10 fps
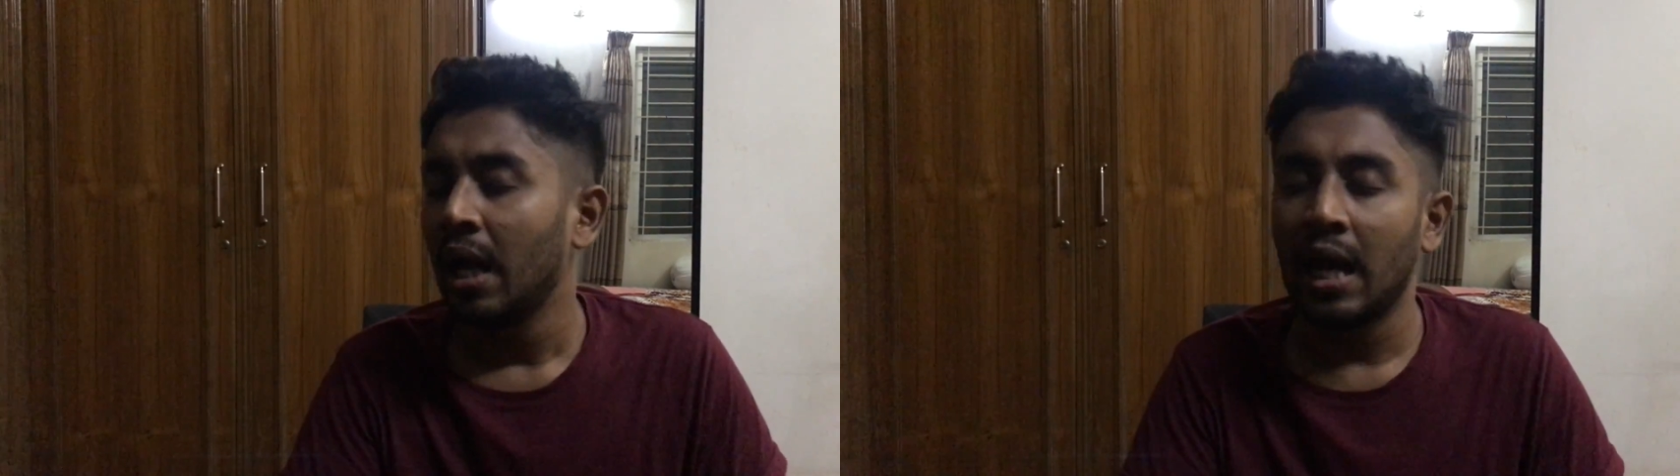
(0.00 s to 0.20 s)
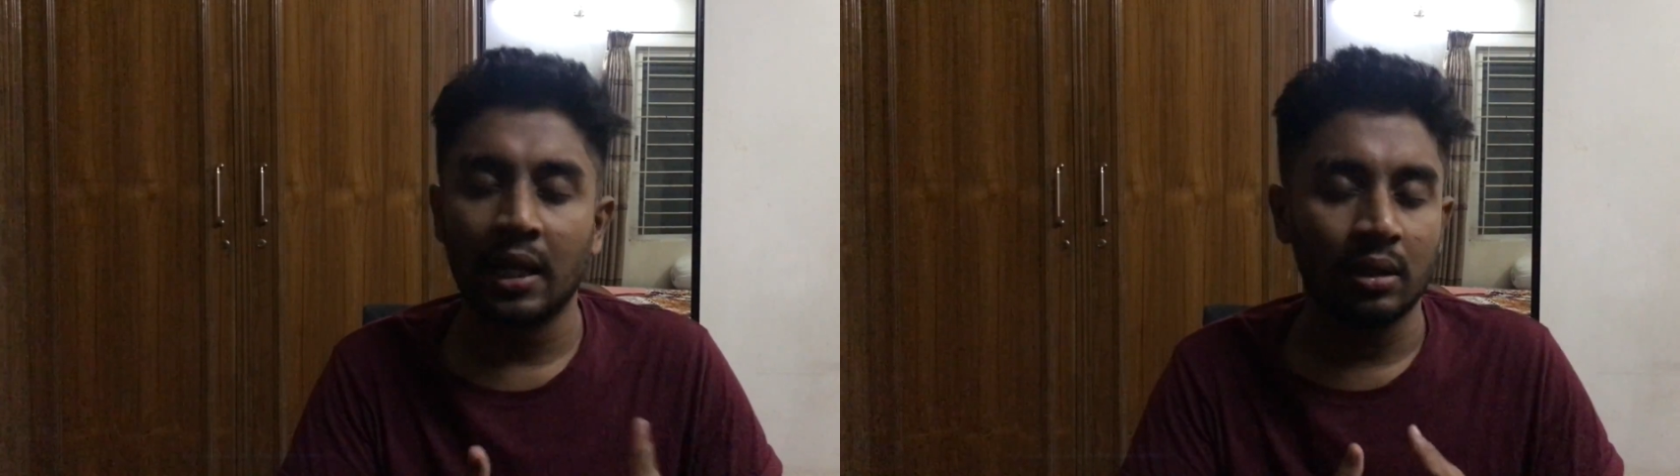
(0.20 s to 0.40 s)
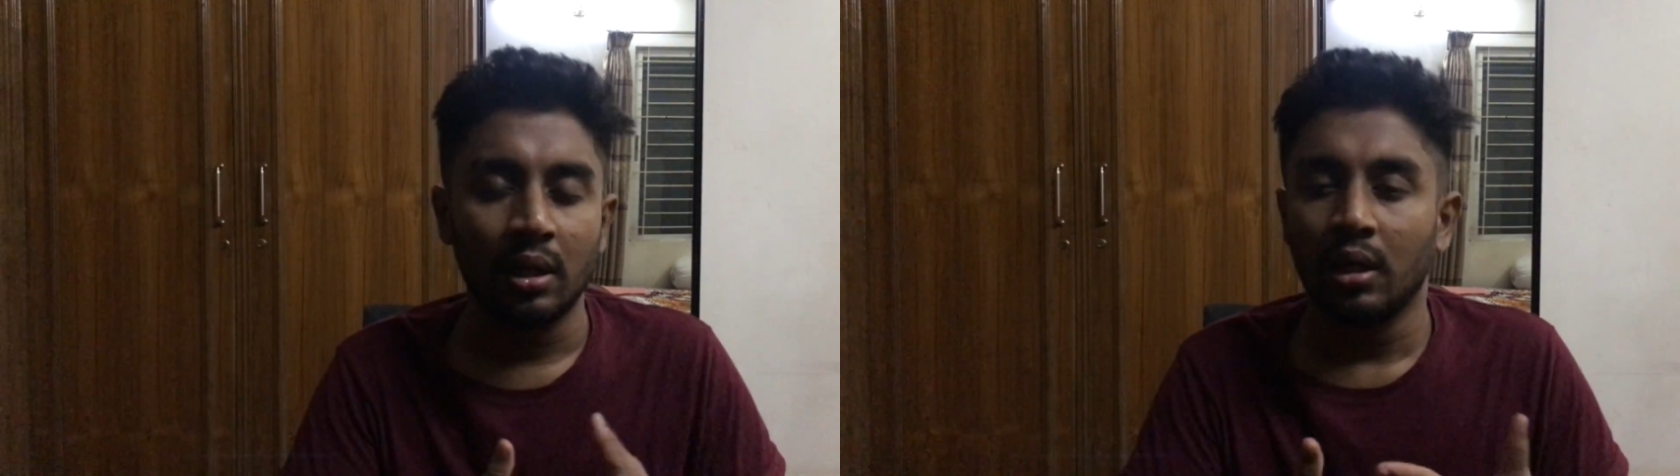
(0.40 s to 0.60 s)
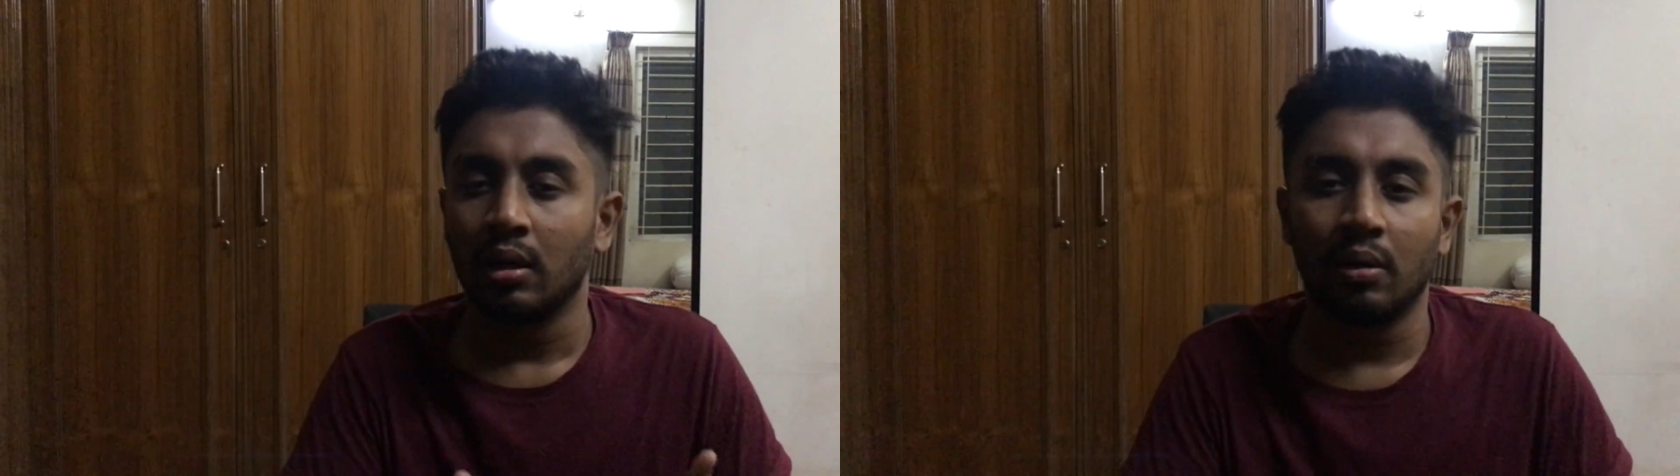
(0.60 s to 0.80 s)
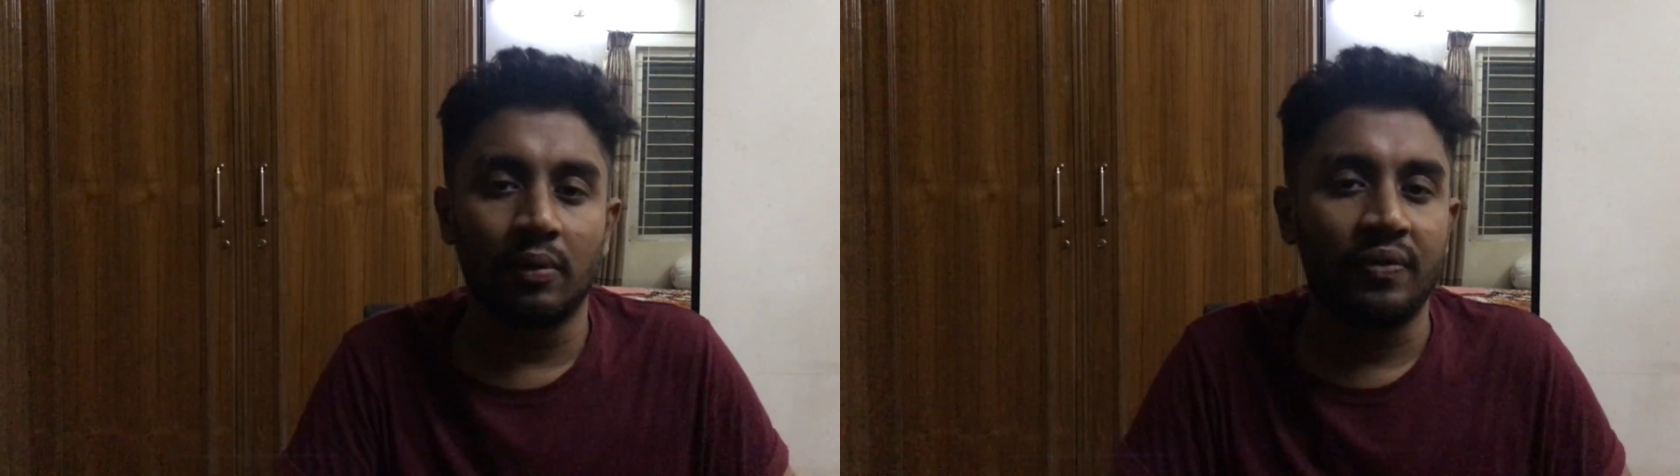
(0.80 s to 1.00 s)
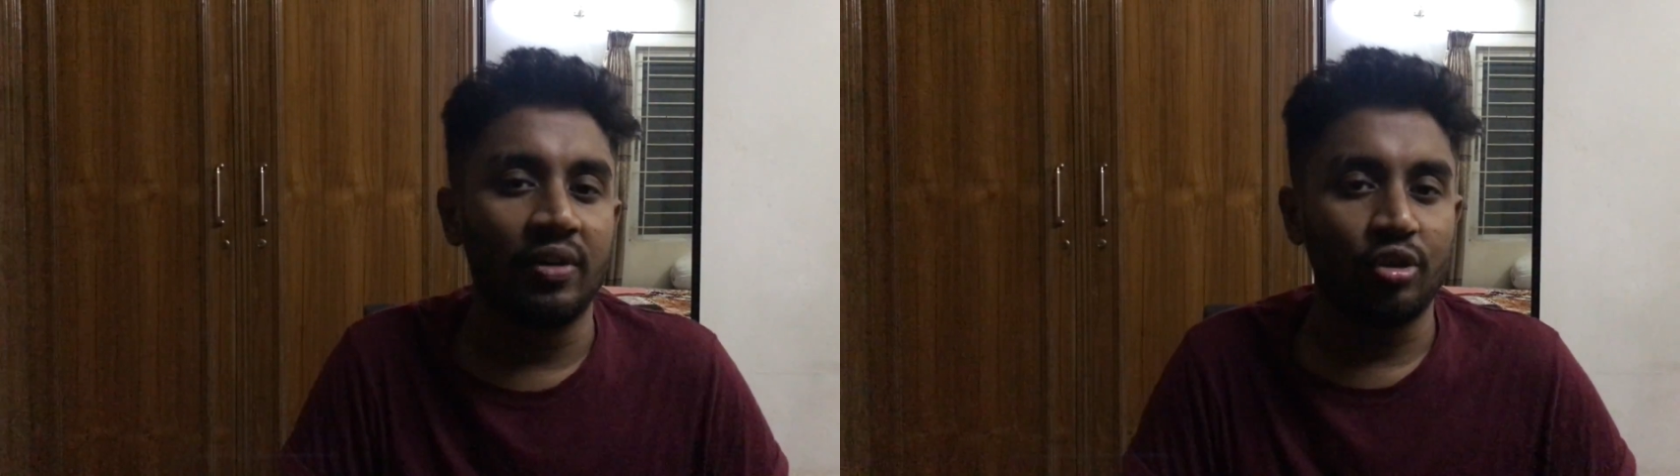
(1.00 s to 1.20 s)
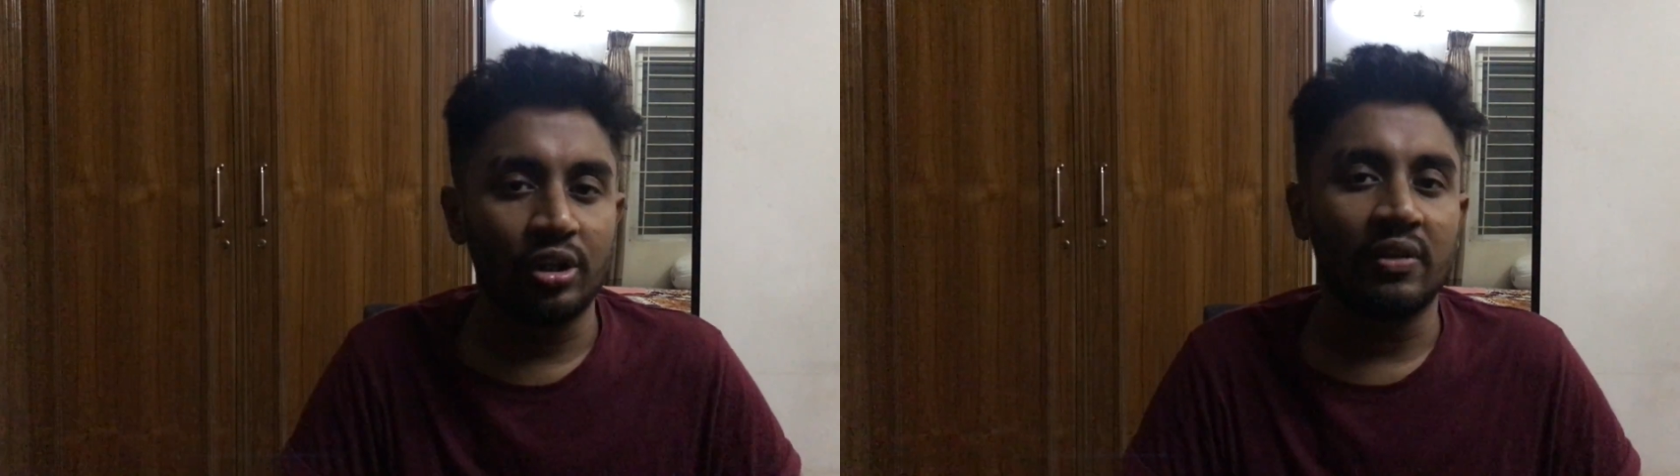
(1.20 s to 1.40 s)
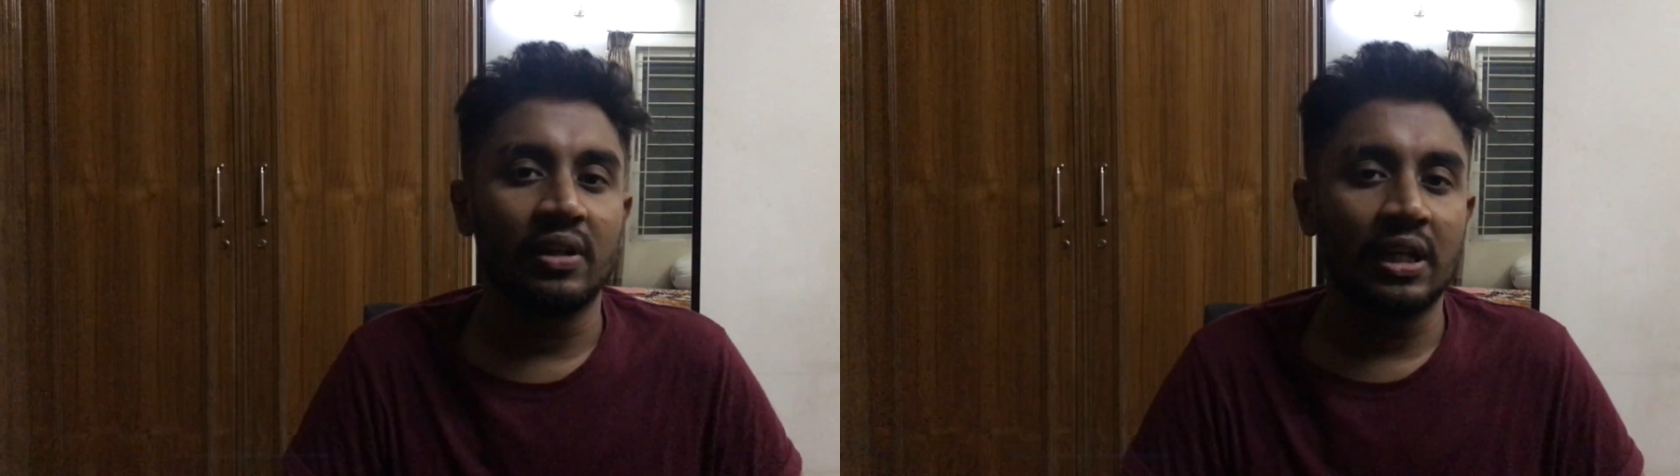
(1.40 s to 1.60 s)
and Fear Street
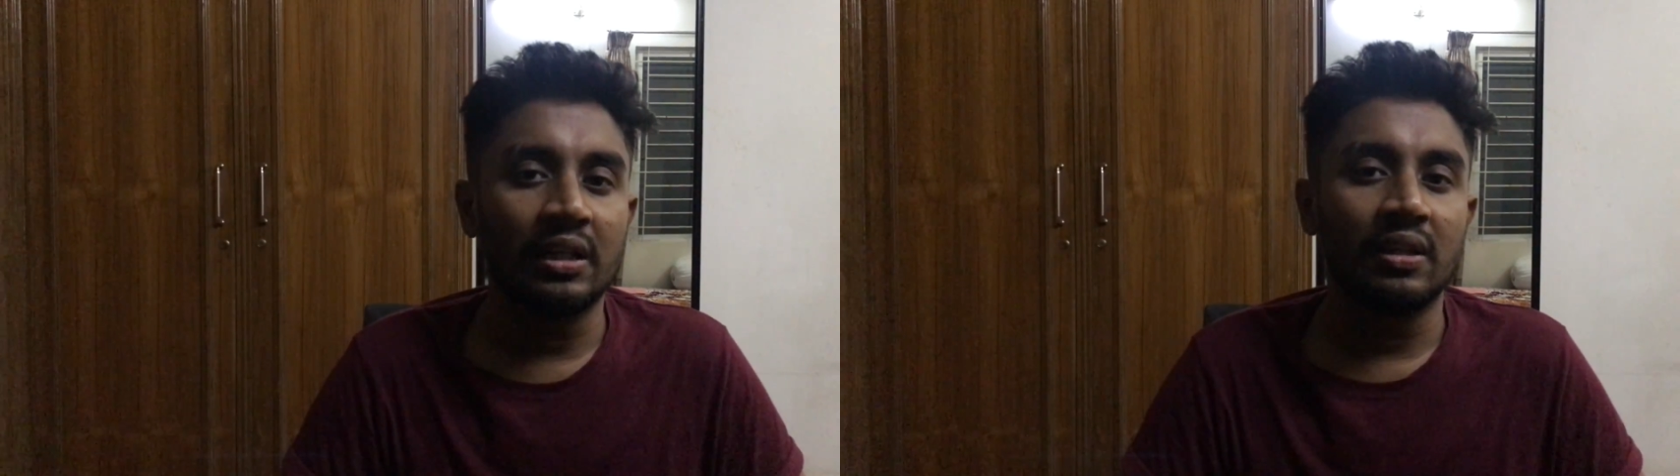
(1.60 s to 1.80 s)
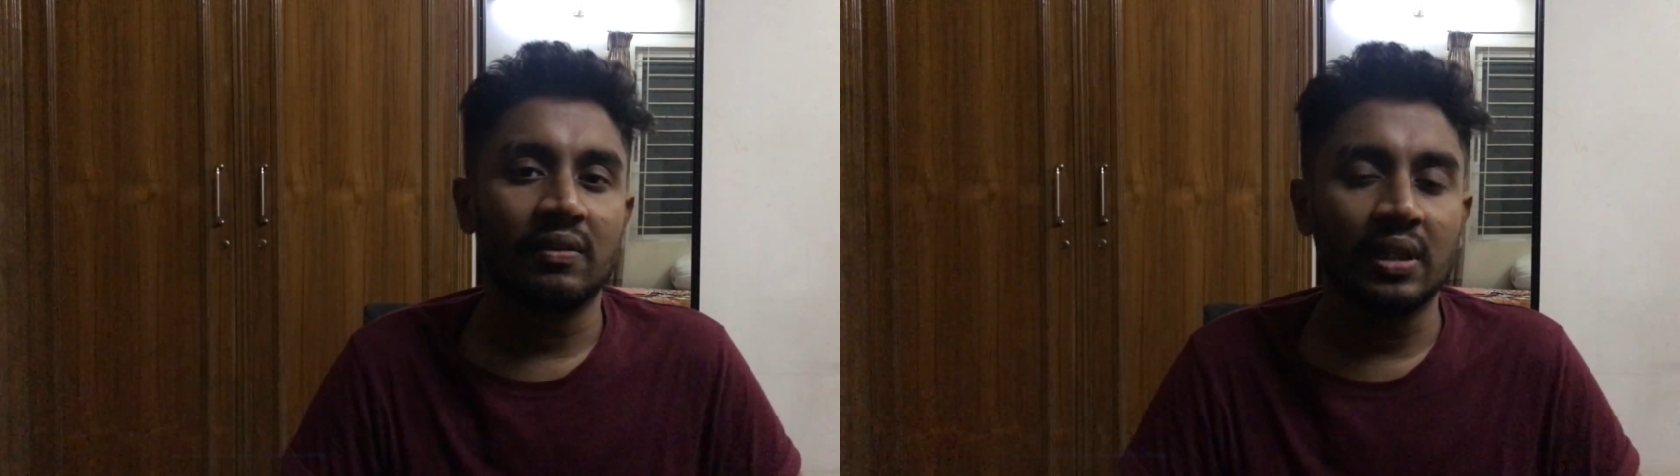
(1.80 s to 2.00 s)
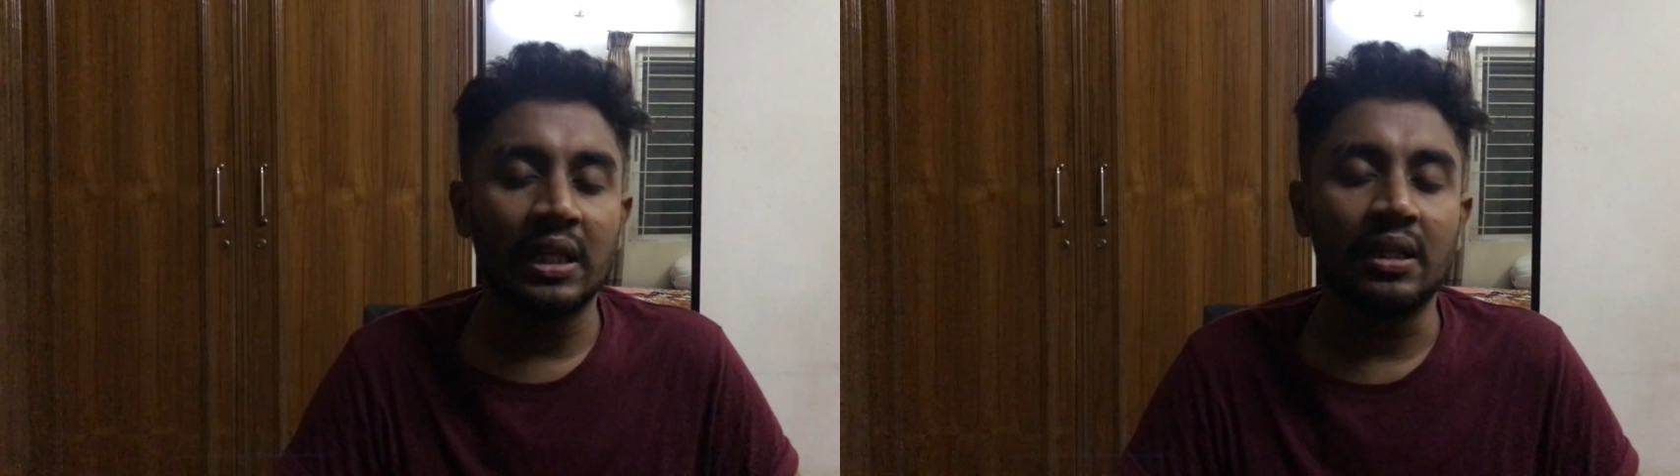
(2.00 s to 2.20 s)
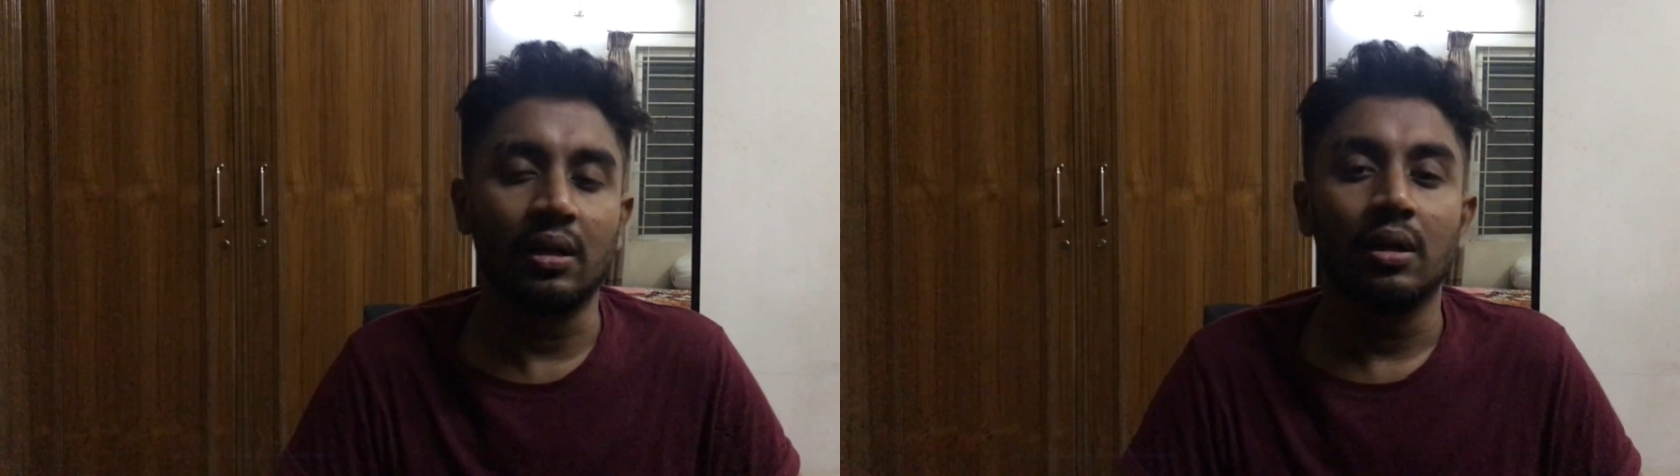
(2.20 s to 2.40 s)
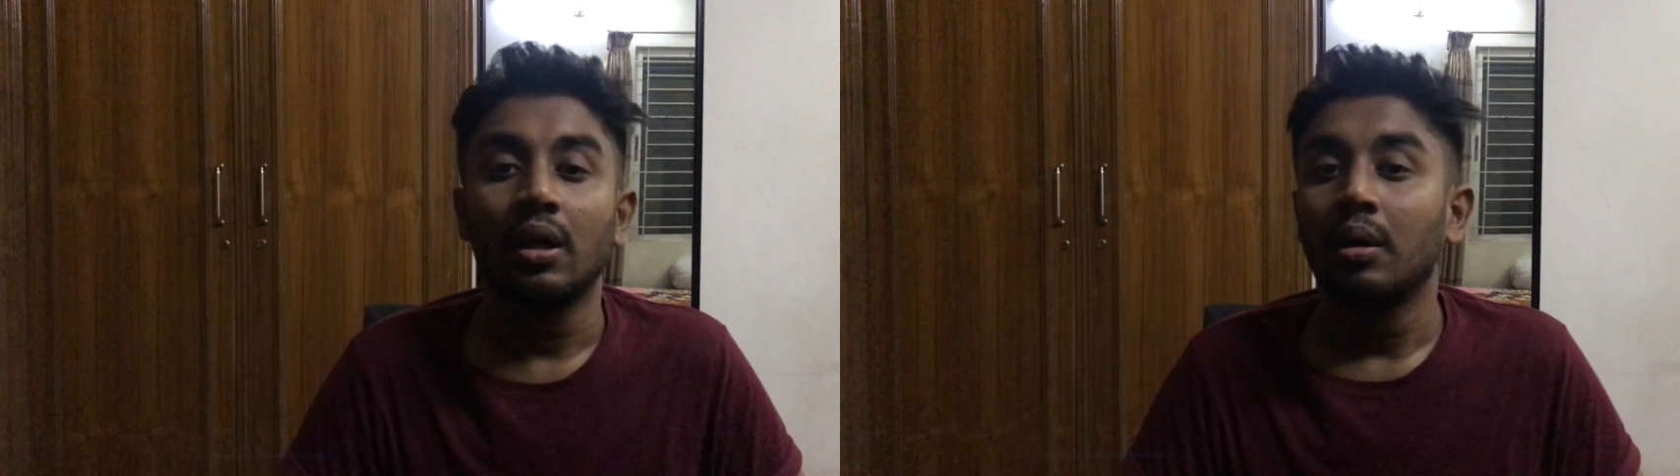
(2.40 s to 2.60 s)
doesn't get this either.